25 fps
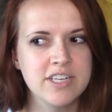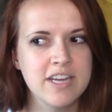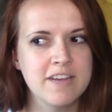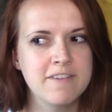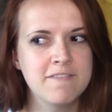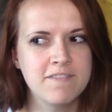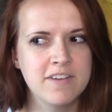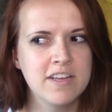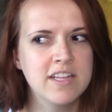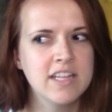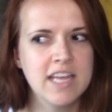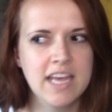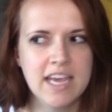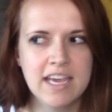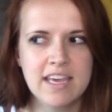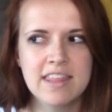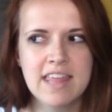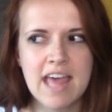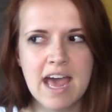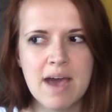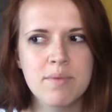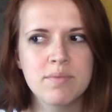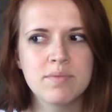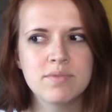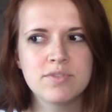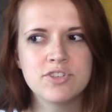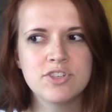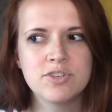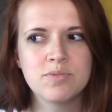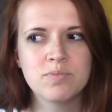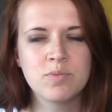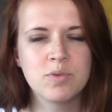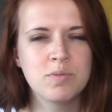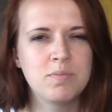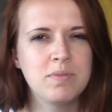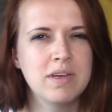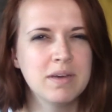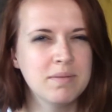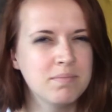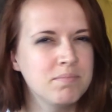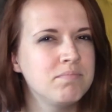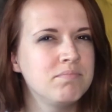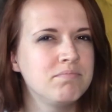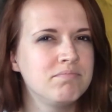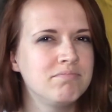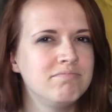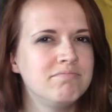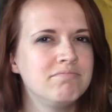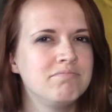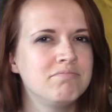I feel like that would be a
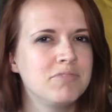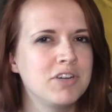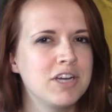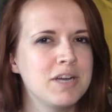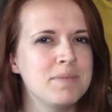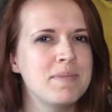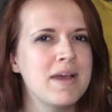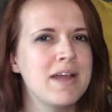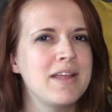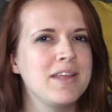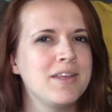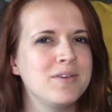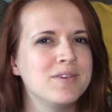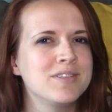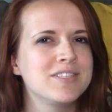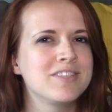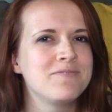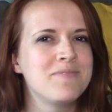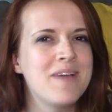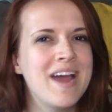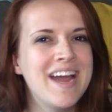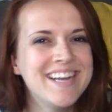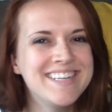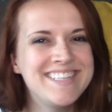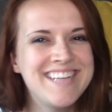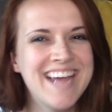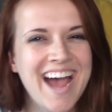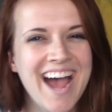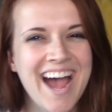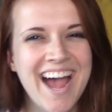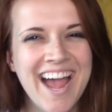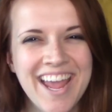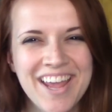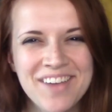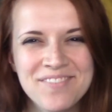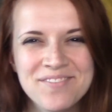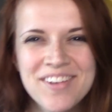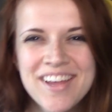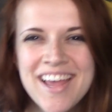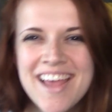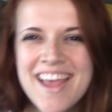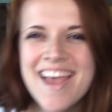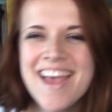pretty bad use of my time.